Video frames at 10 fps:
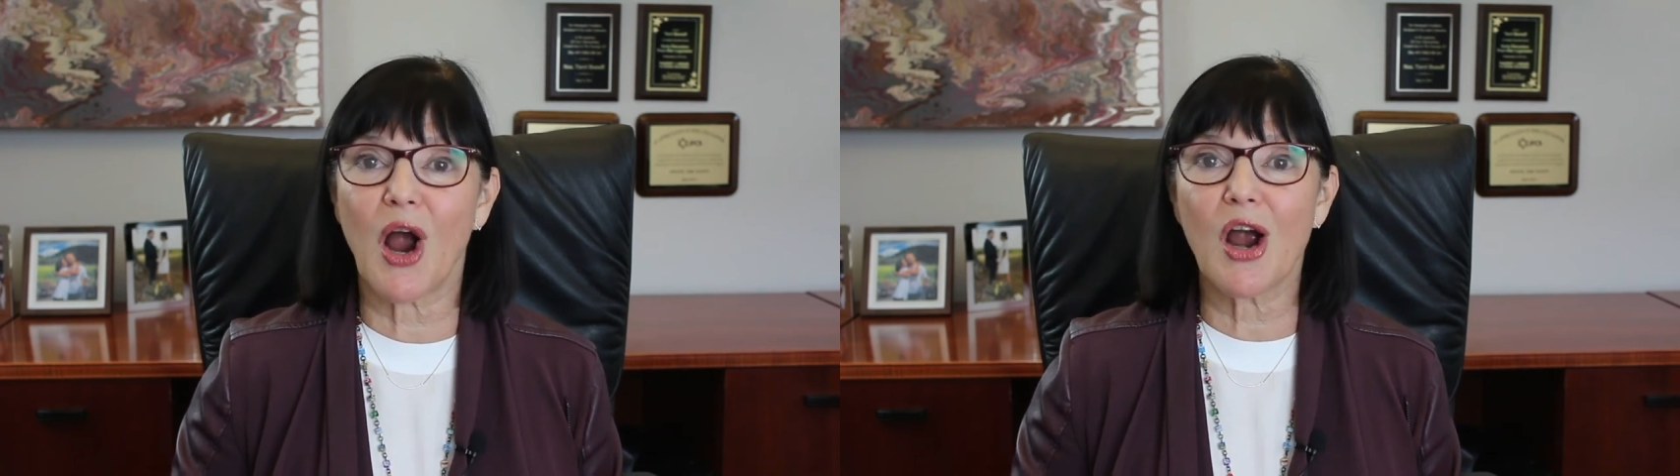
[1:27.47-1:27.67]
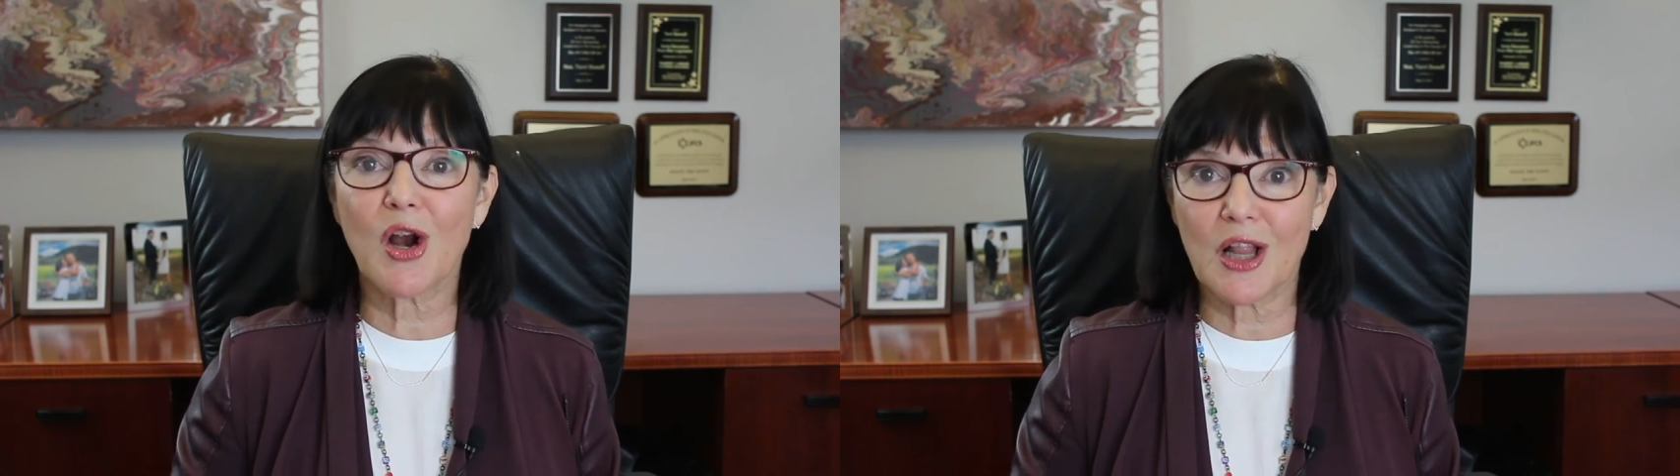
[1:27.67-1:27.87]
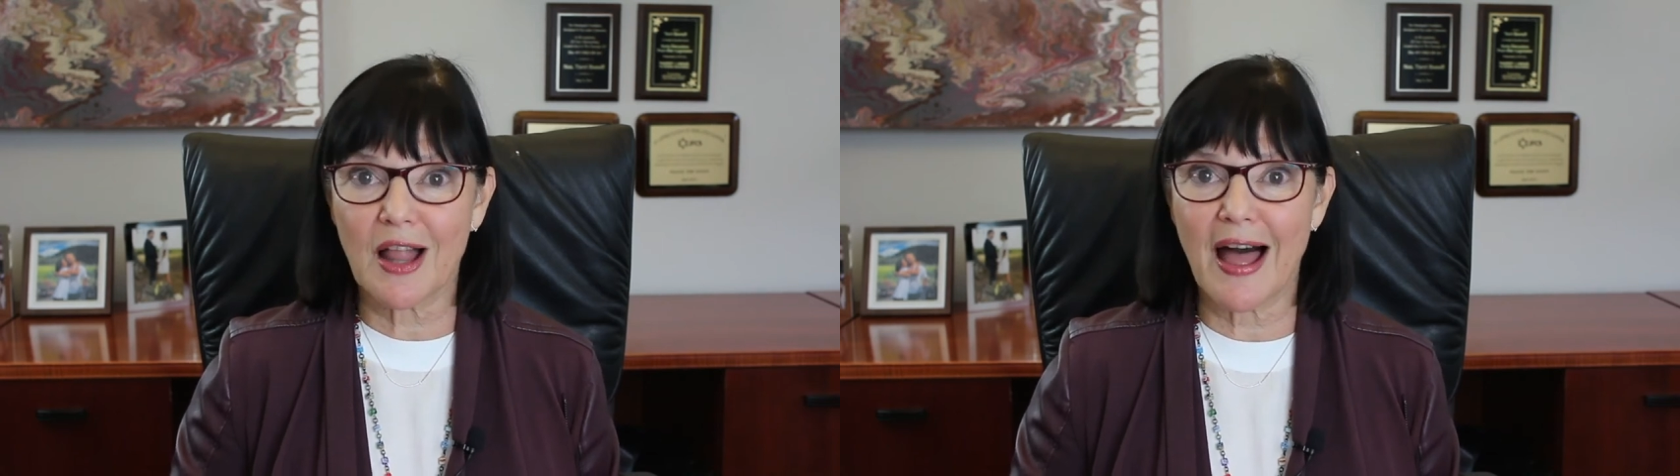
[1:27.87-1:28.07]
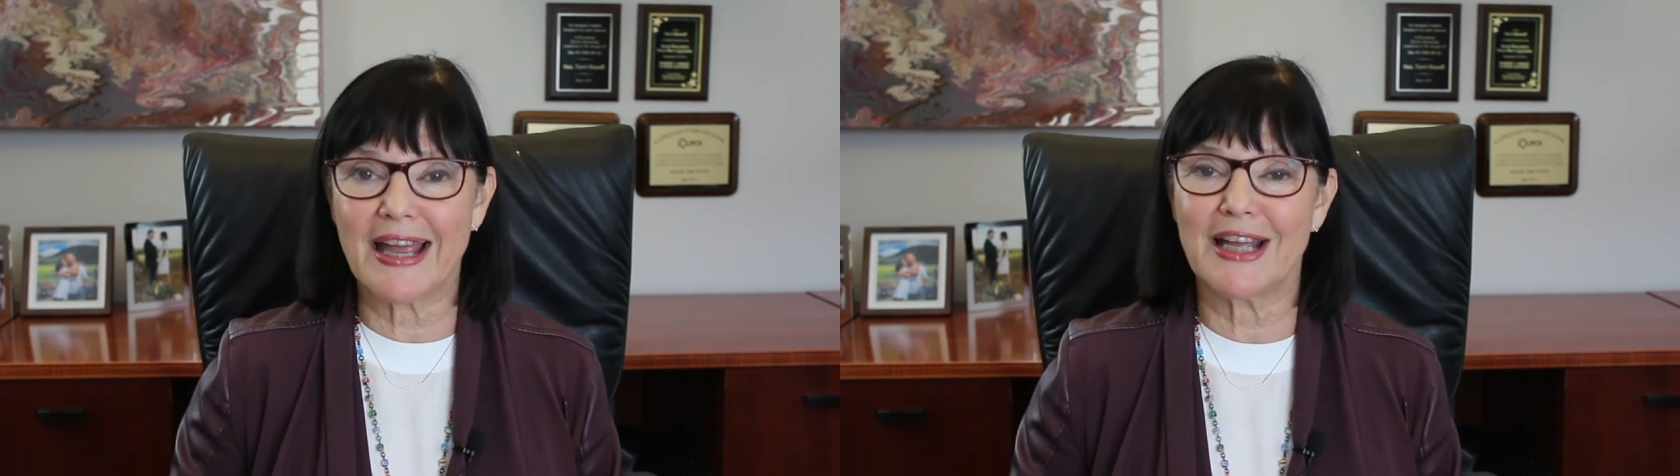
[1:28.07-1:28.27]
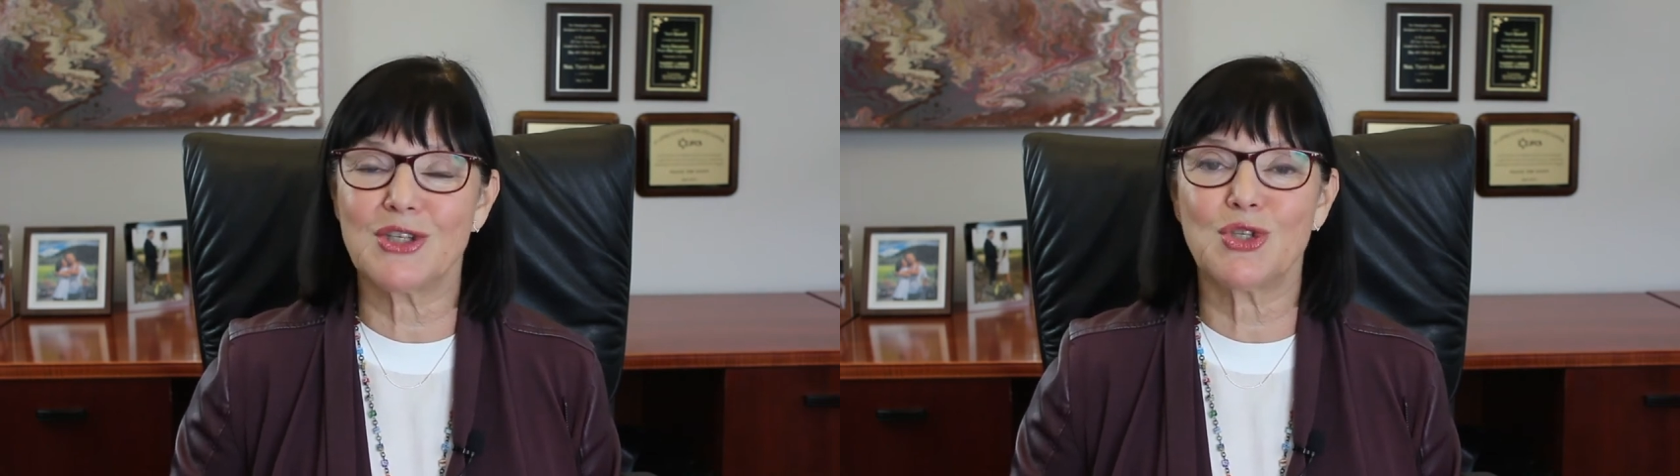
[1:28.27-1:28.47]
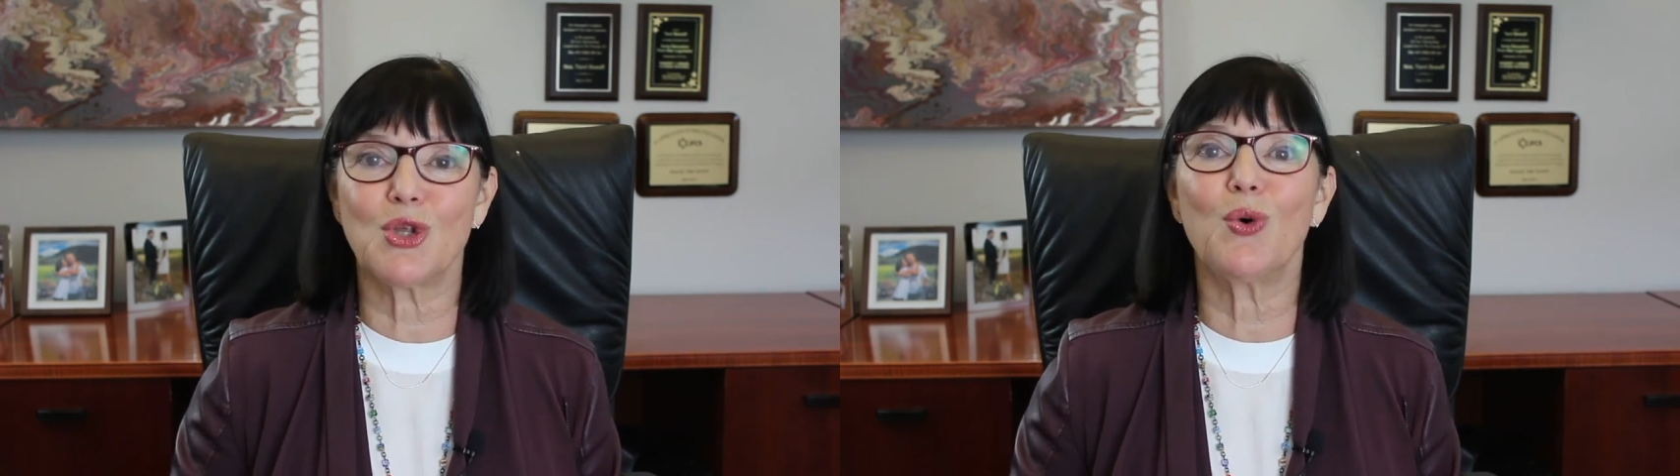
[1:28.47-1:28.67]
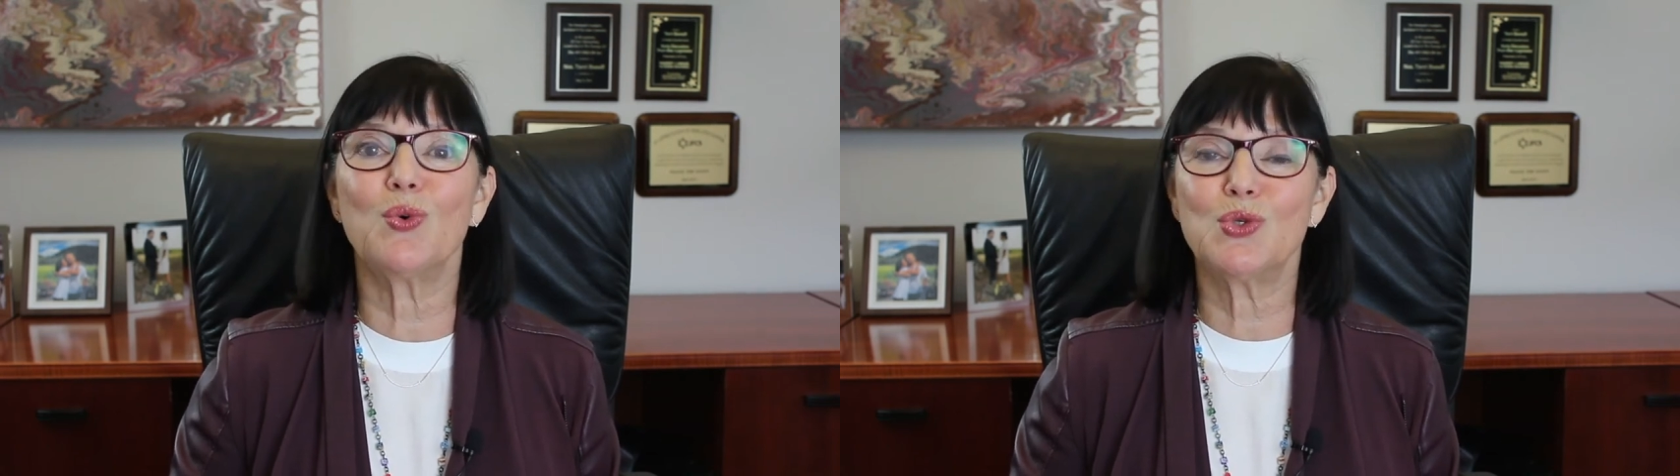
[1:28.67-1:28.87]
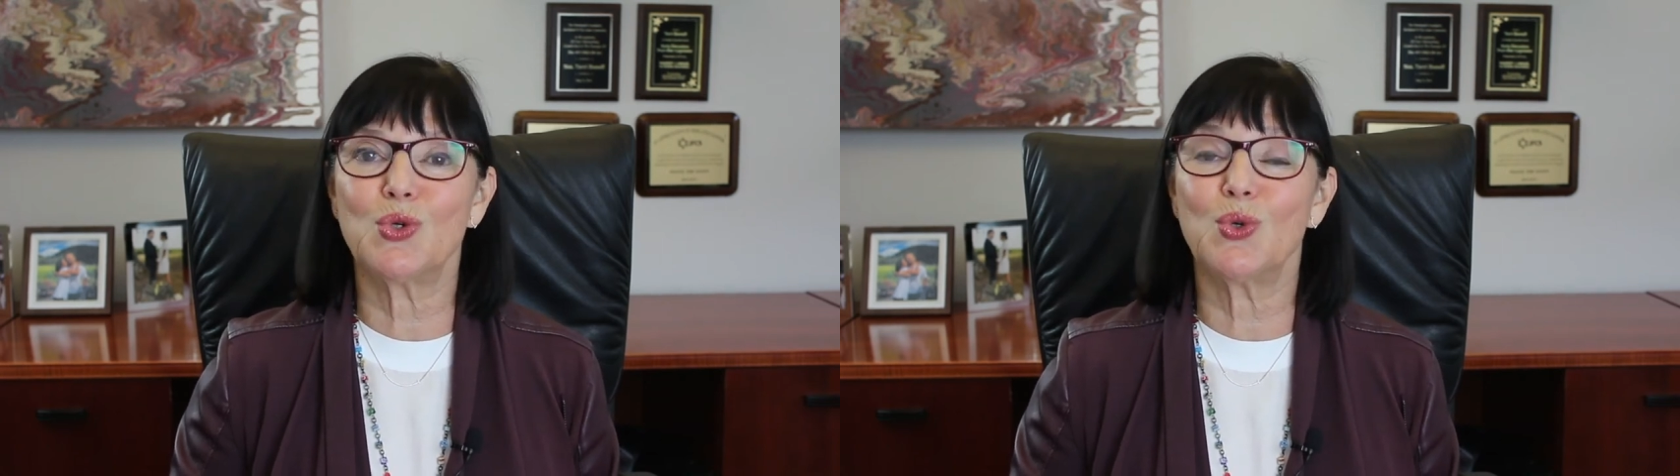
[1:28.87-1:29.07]
our clients,
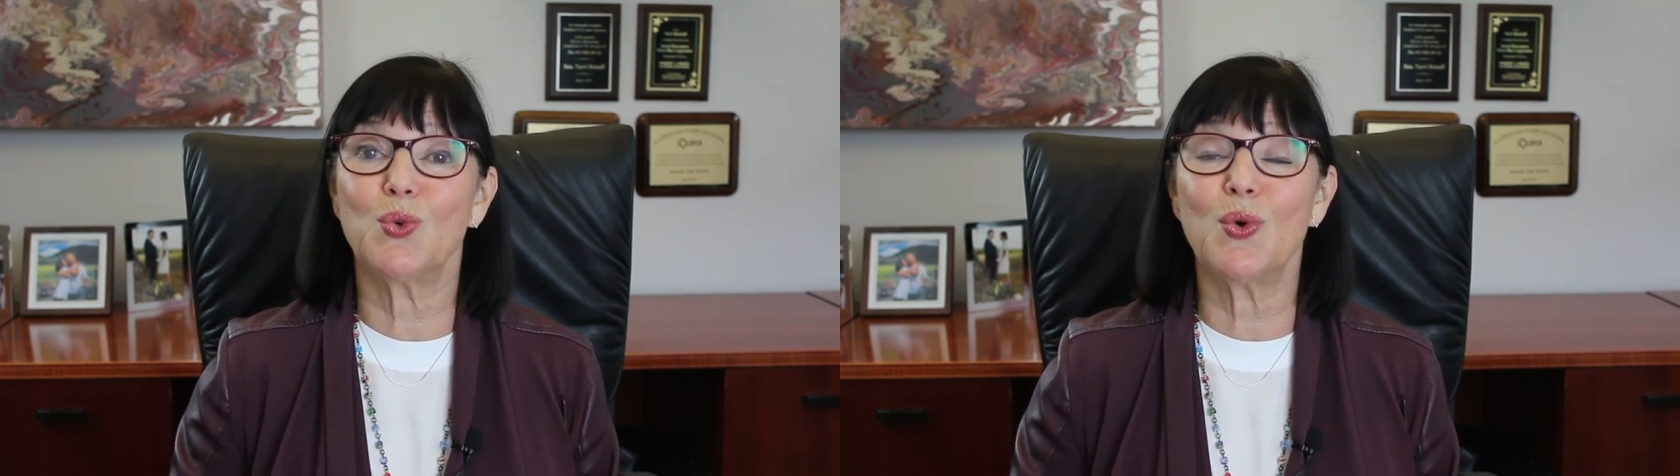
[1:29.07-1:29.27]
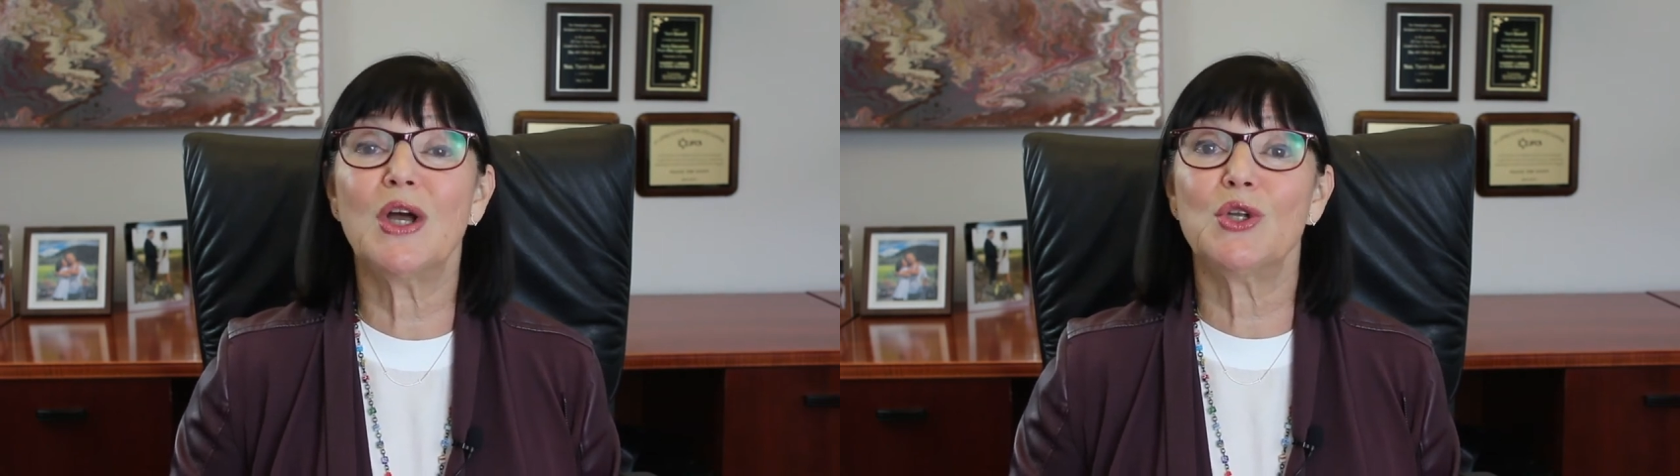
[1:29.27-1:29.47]
those who